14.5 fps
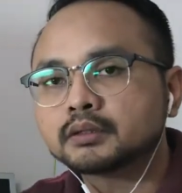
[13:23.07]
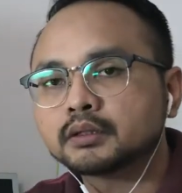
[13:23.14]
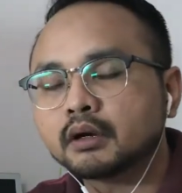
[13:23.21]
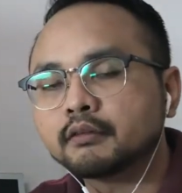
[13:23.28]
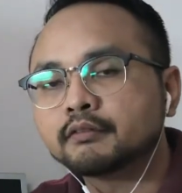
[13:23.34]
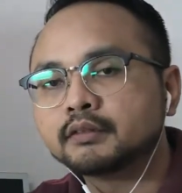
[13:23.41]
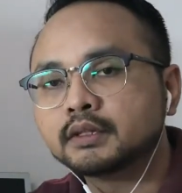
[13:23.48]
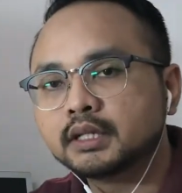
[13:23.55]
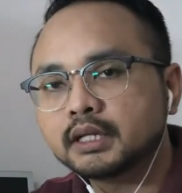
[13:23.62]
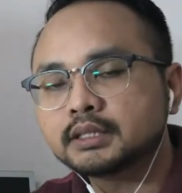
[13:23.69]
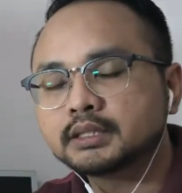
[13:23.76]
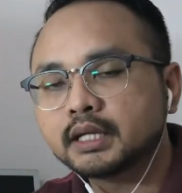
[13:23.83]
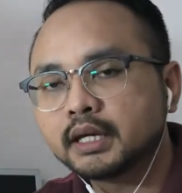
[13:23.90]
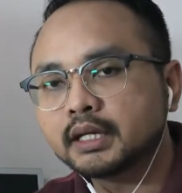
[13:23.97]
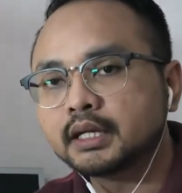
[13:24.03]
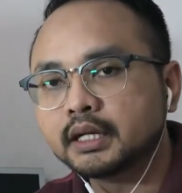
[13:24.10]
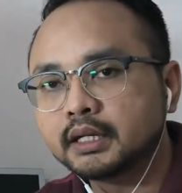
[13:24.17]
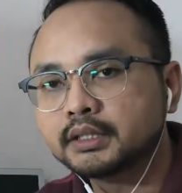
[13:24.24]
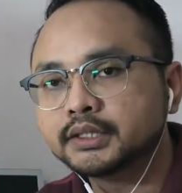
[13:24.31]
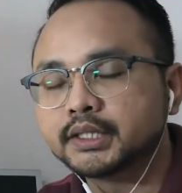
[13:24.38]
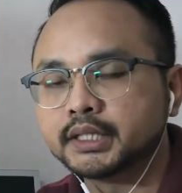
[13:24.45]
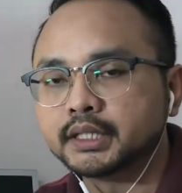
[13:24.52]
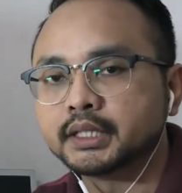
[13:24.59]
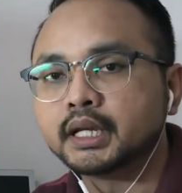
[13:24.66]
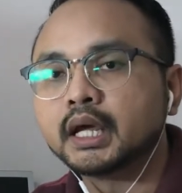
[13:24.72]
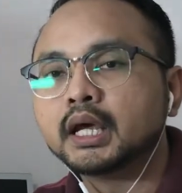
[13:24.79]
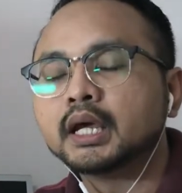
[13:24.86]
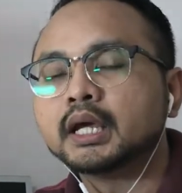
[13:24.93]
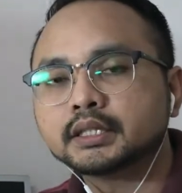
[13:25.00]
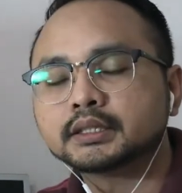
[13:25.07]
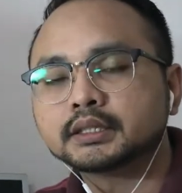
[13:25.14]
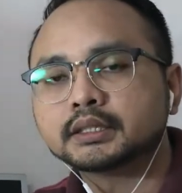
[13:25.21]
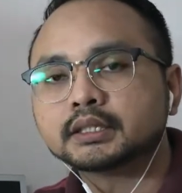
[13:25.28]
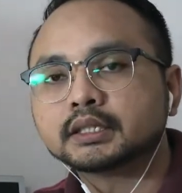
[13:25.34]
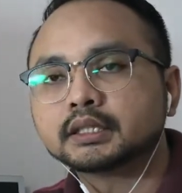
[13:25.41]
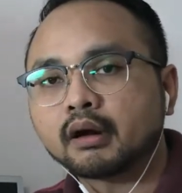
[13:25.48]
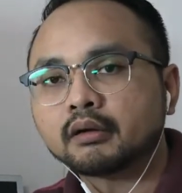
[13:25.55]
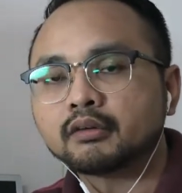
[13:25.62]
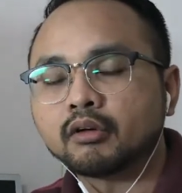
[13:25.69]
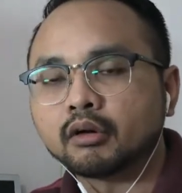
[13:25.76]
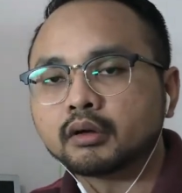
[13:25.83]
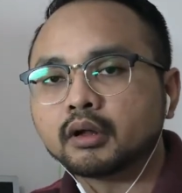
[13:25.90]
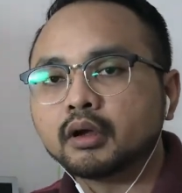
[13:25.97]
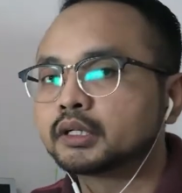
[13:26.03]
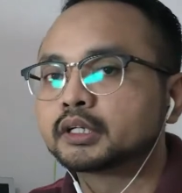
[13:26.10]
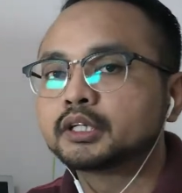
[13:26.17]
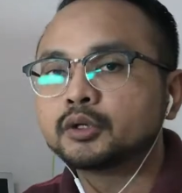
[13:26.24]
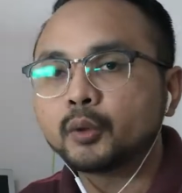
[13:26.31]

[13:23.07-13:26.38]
and because of this heat engine is Carnot,